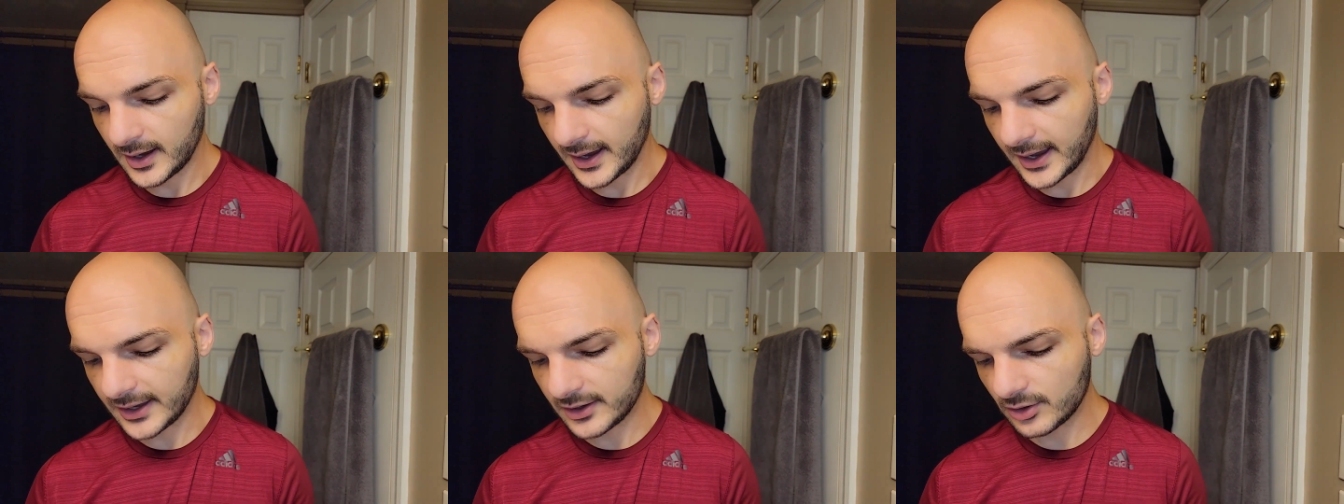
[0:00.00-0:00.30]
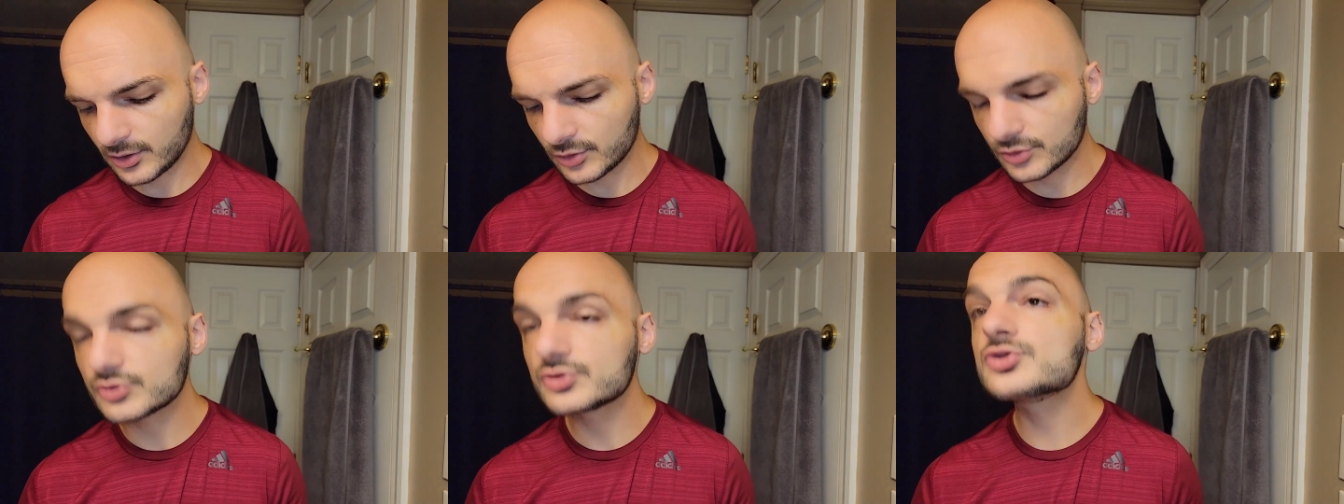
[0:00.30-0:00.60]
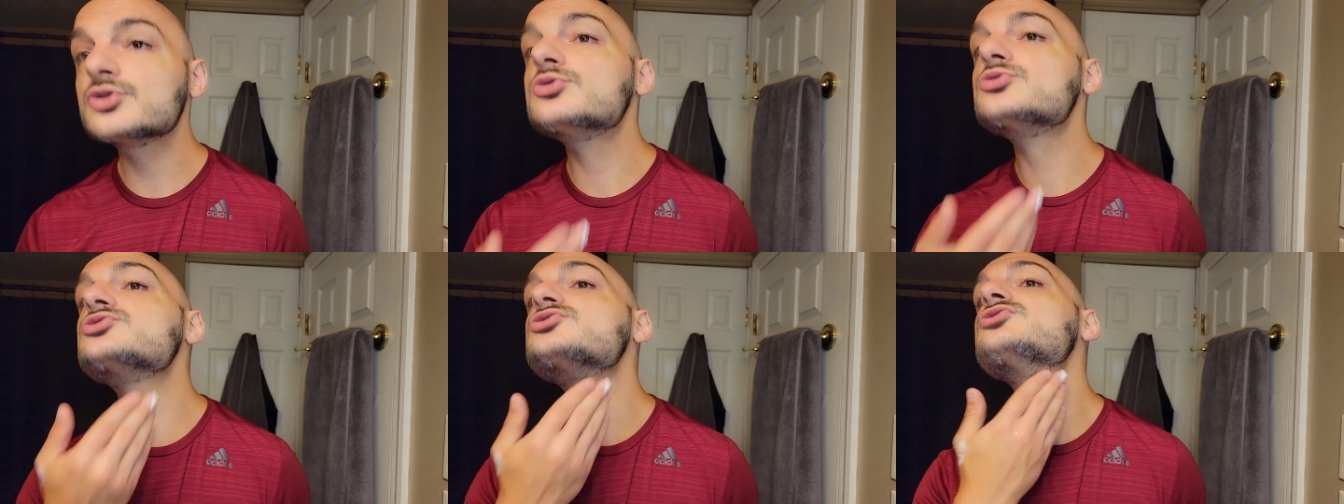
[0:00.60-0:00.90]
I don't
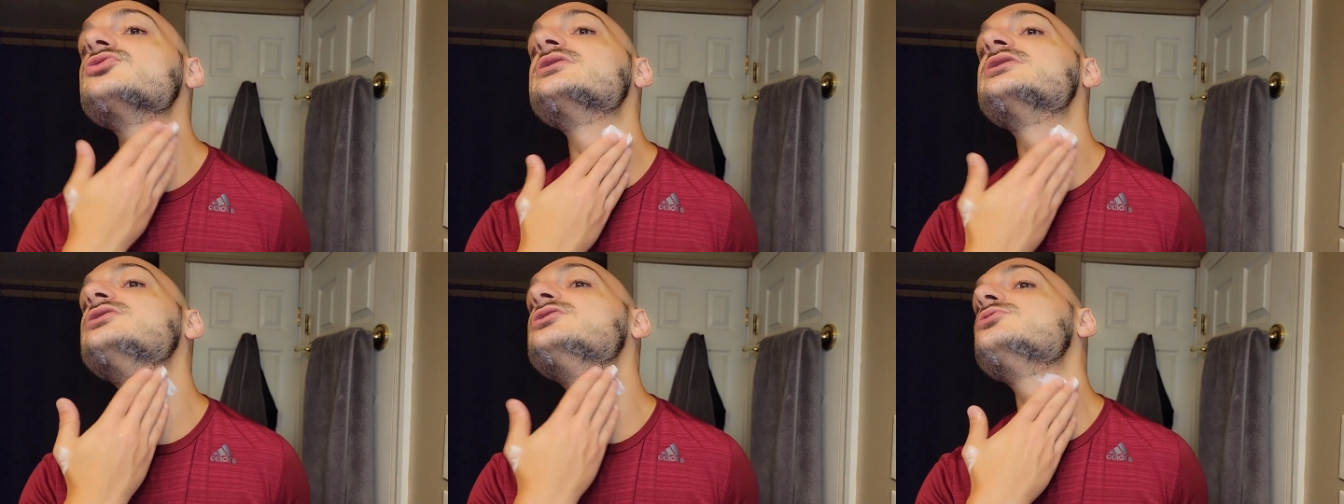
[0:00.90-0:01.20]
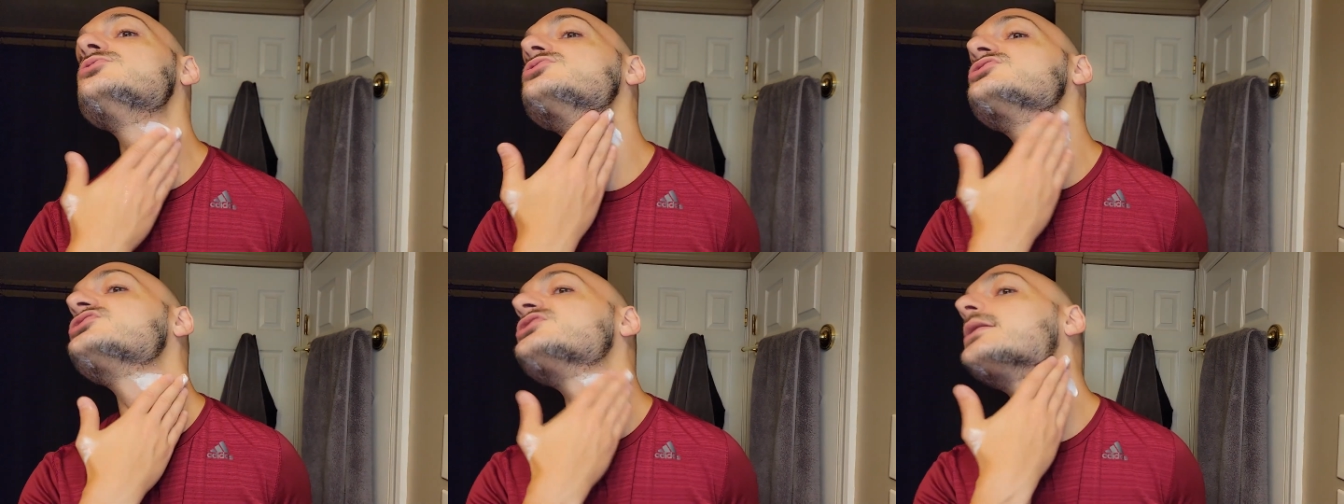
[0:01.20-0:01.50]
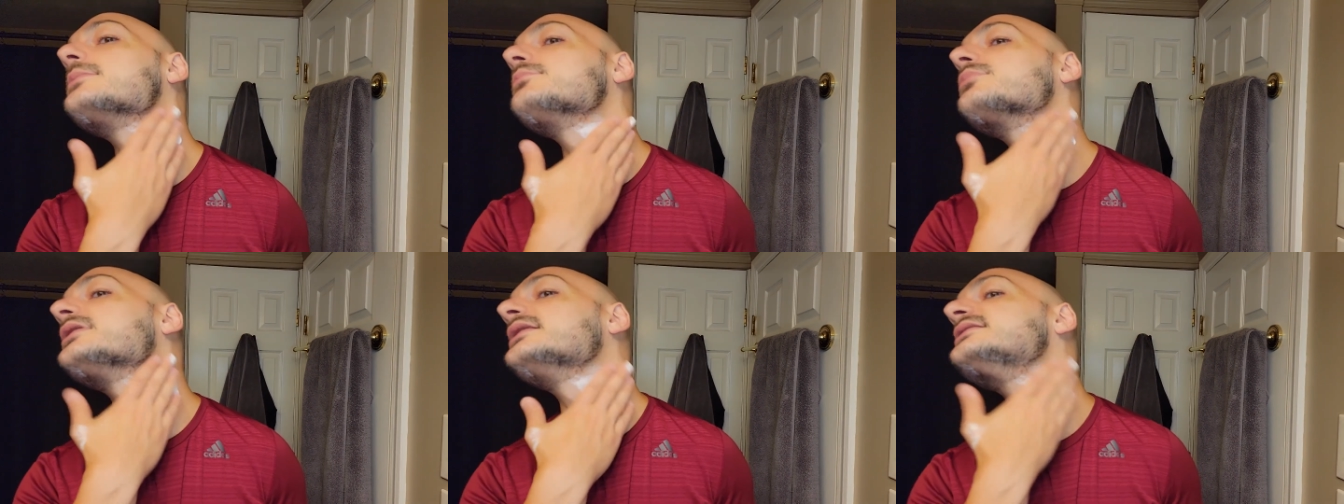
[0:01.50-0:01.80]
usually use
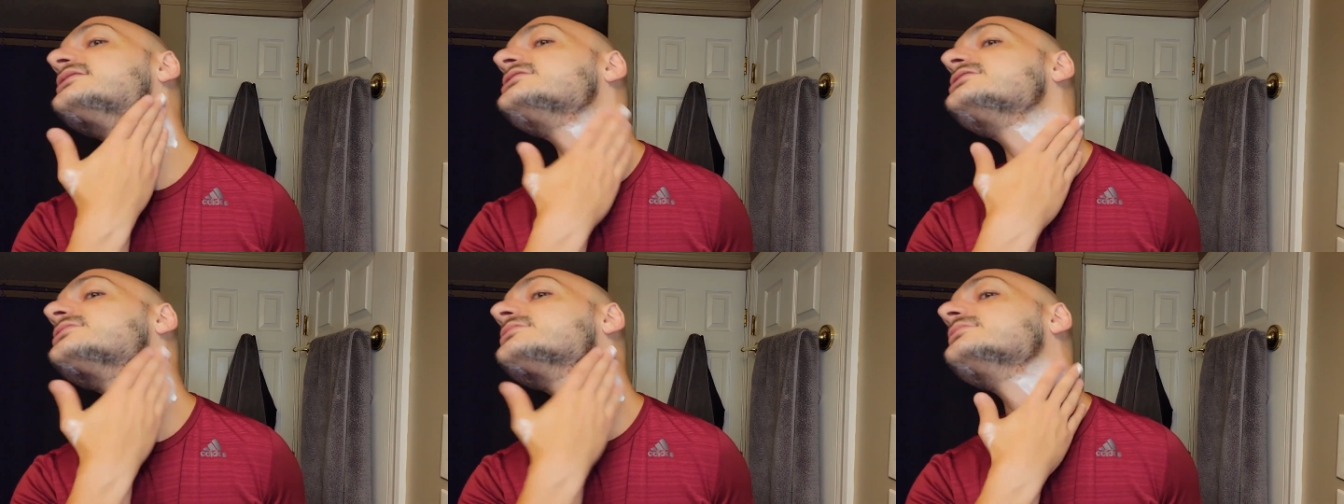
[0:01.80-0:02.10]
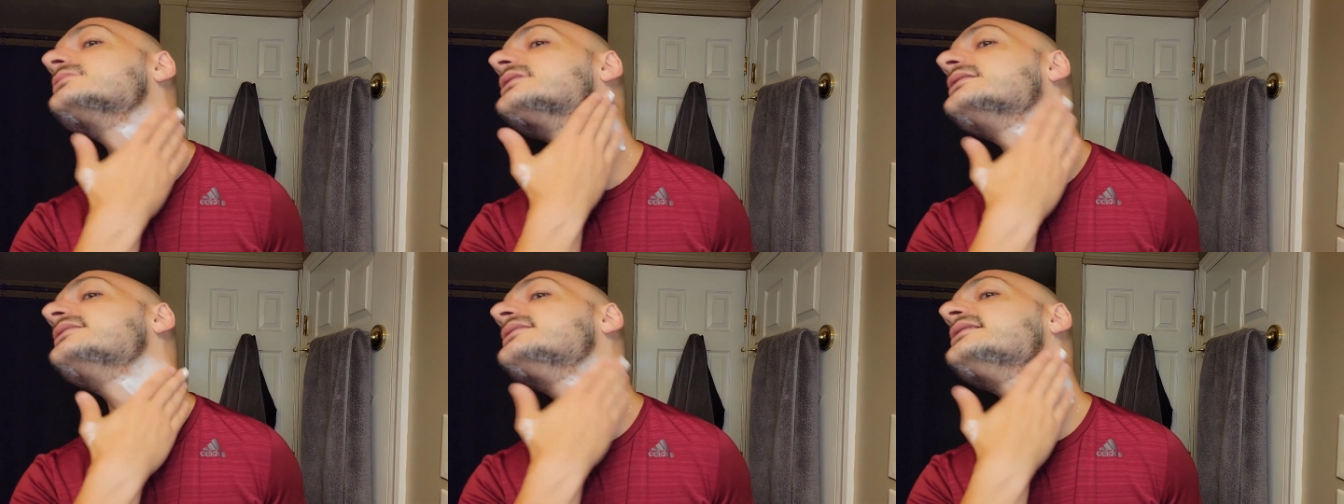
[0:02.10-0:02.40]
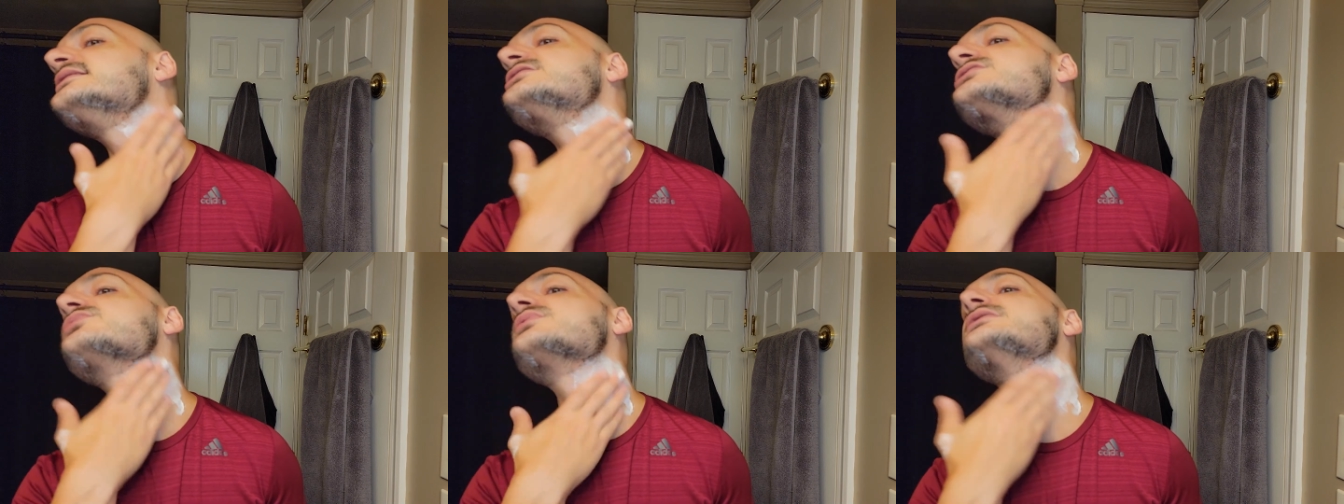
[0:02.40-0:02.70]
gem blades in
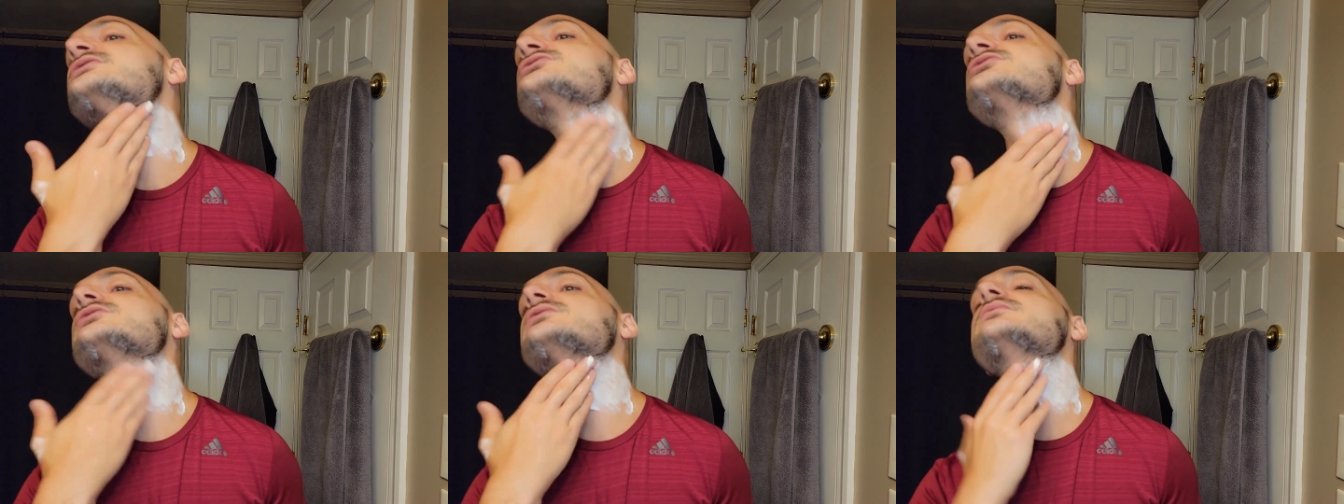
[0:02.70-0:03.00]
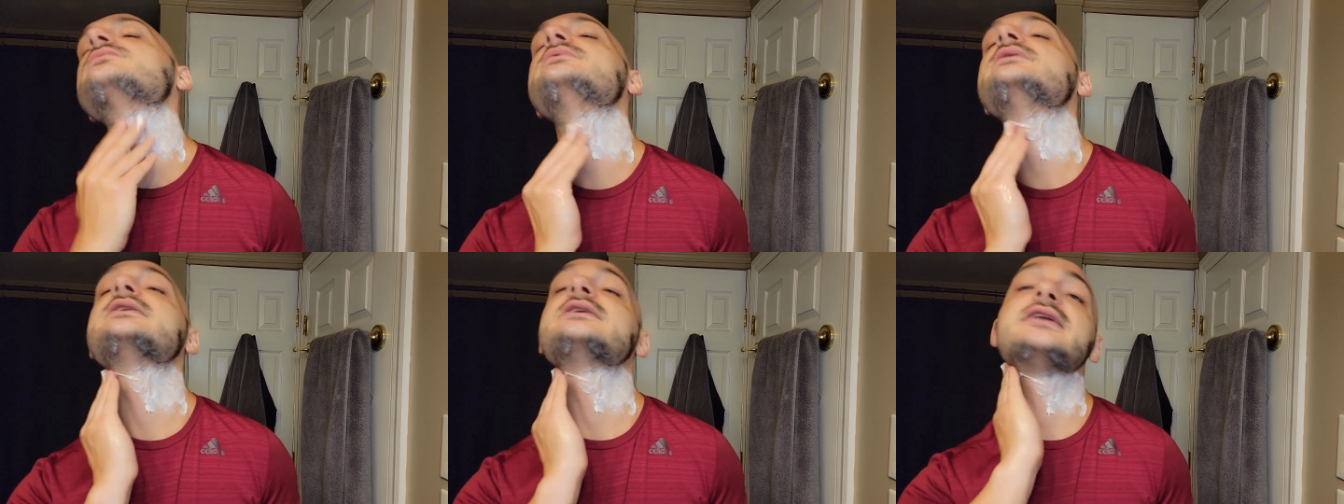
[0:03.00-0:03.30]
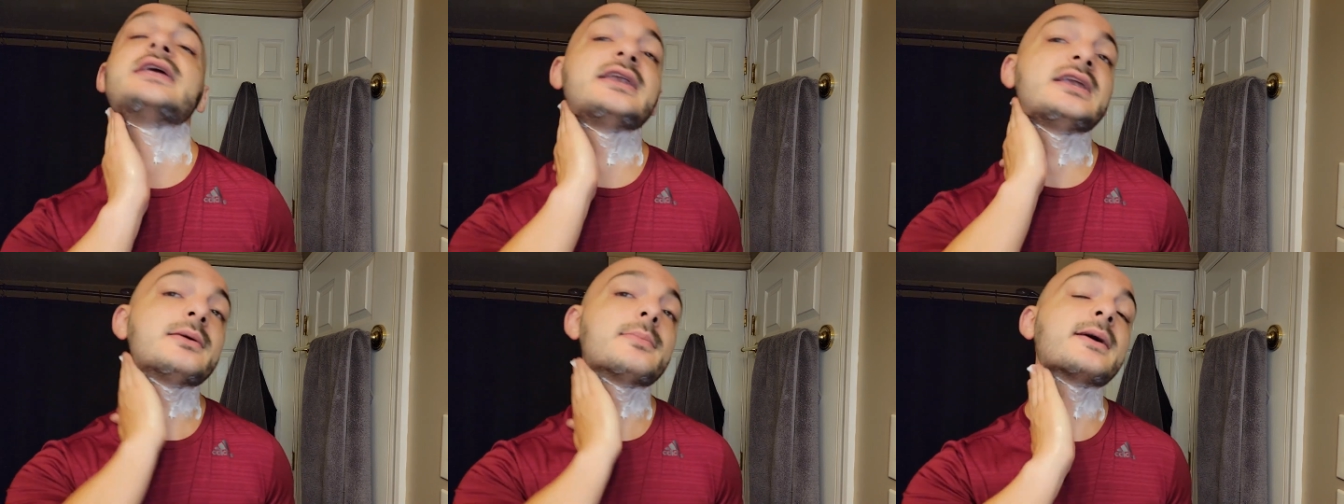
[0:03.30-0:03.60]
this razor,
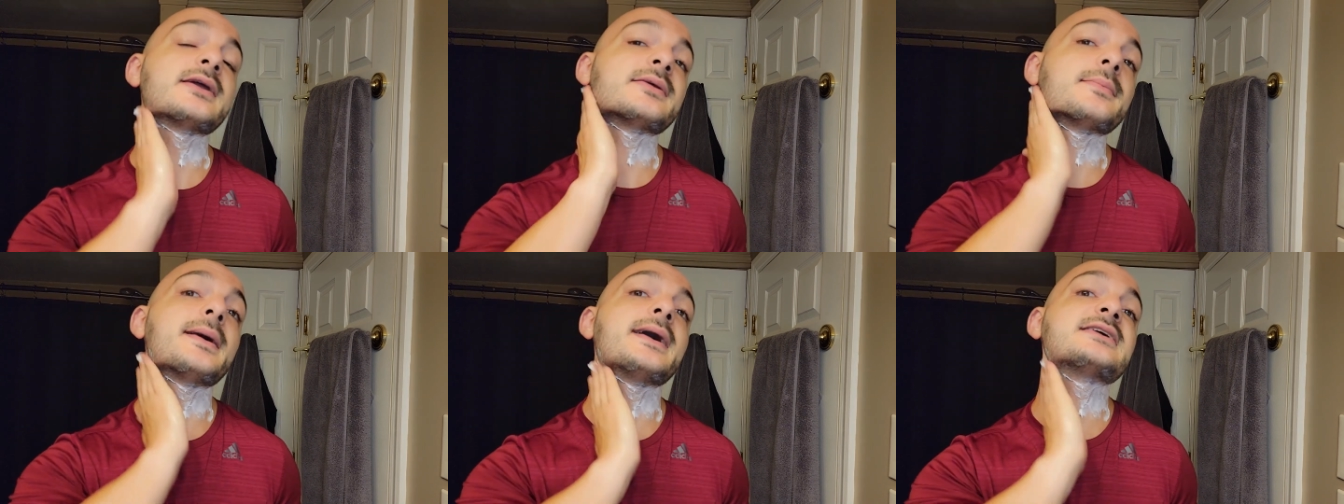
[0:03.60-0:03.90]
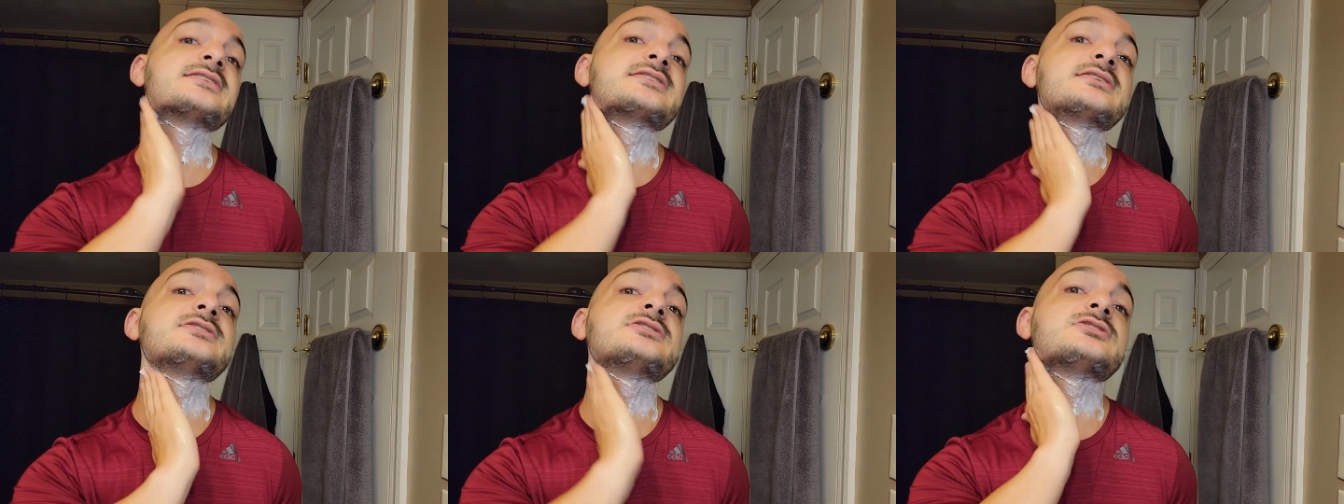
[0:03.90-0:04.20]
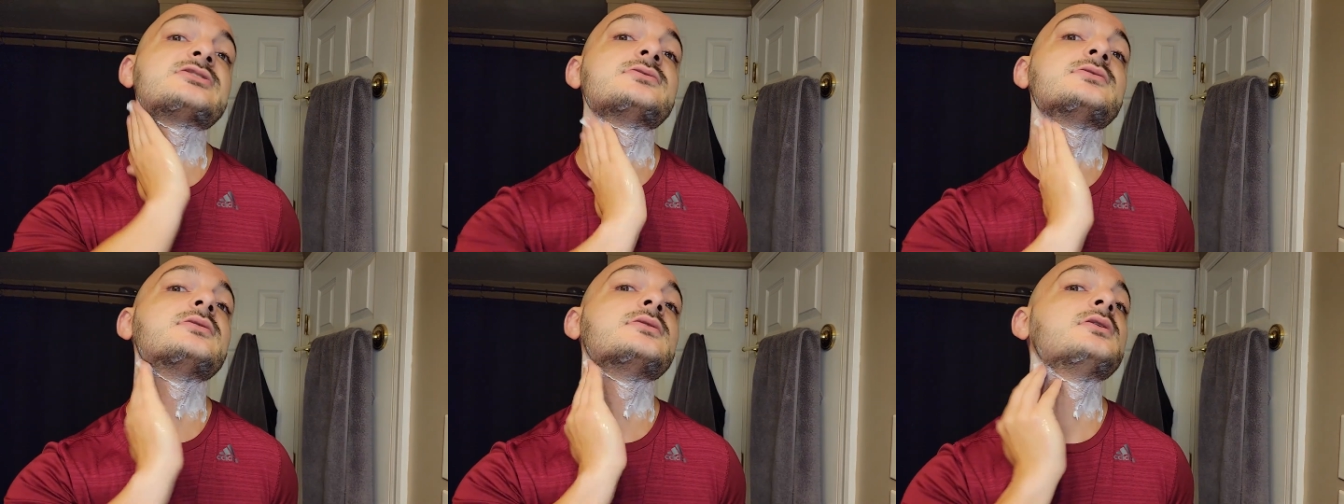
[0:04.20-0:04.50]
in any of my Damaskeenes.